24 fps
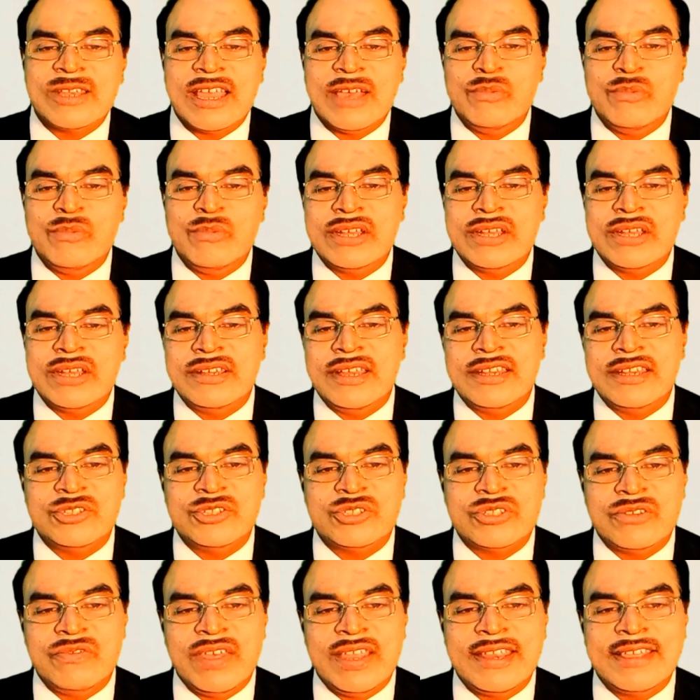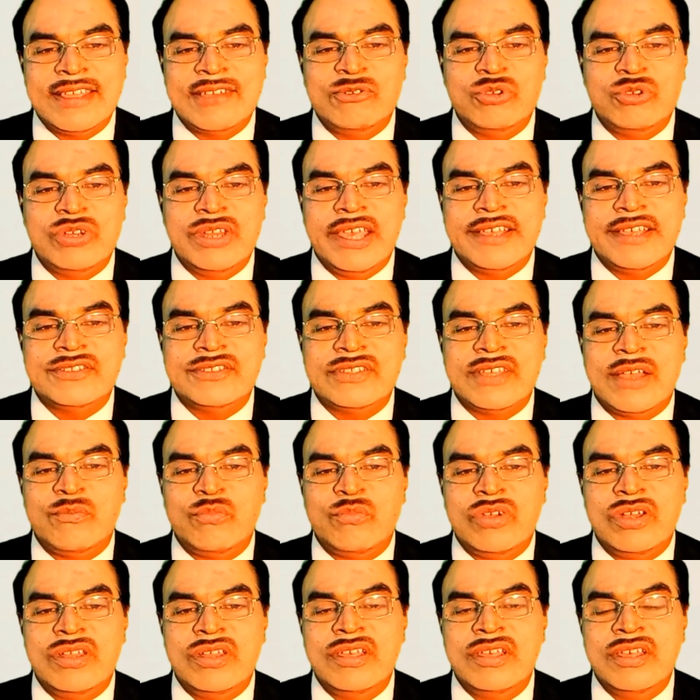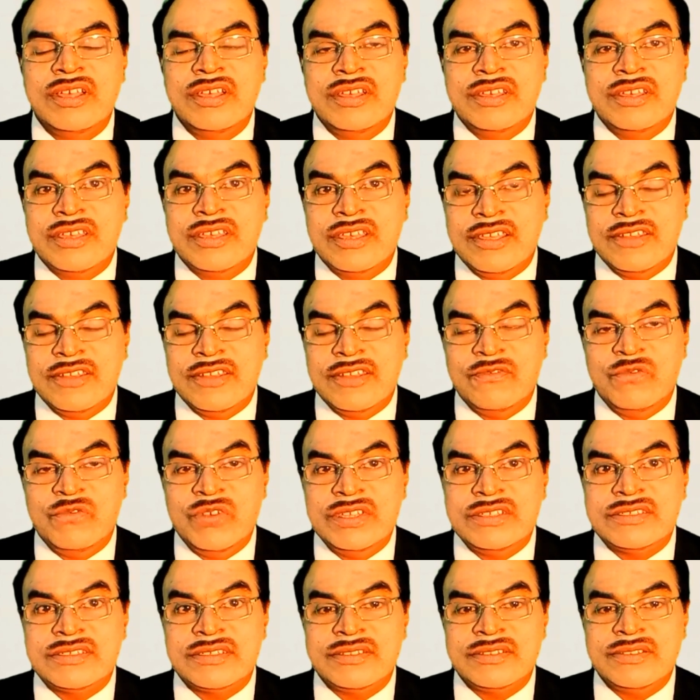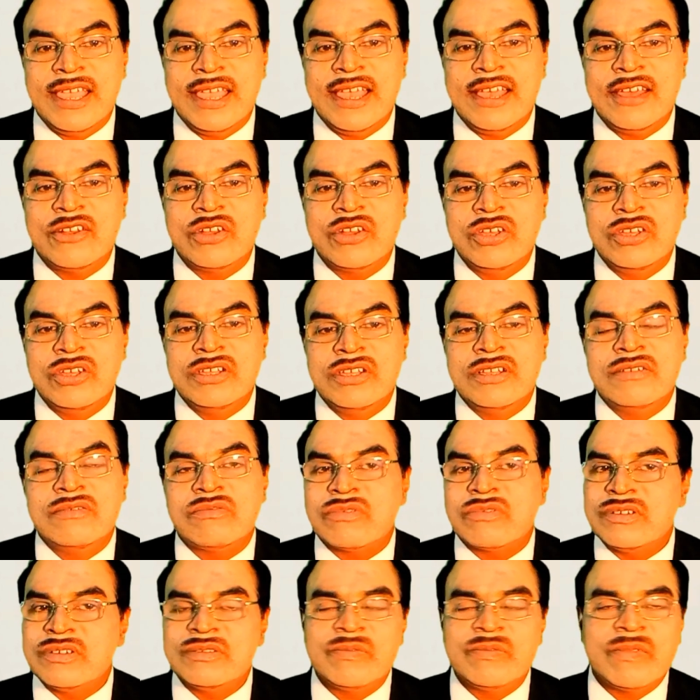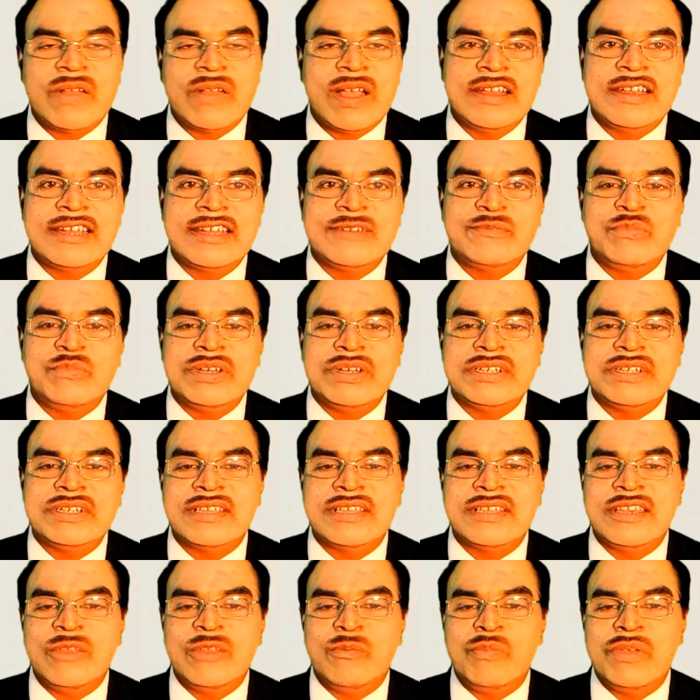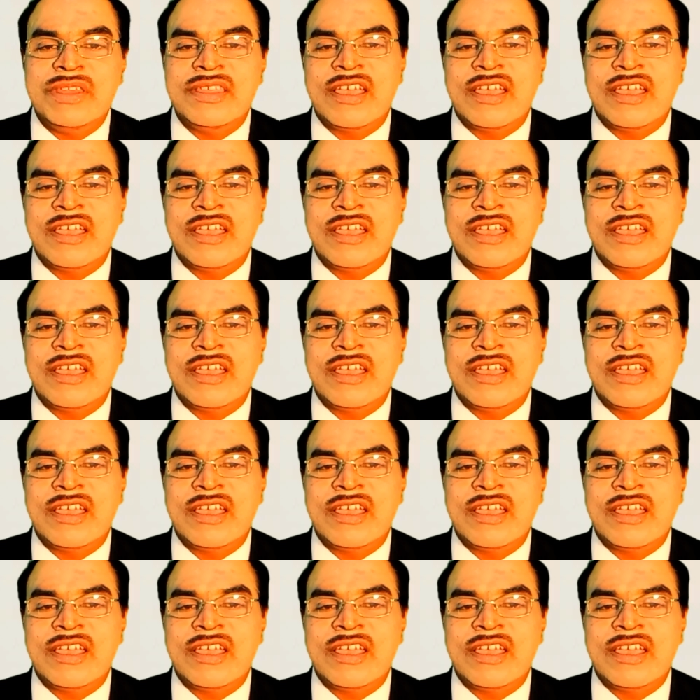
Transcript: Aberdeen is a very good example in which they are 100% depending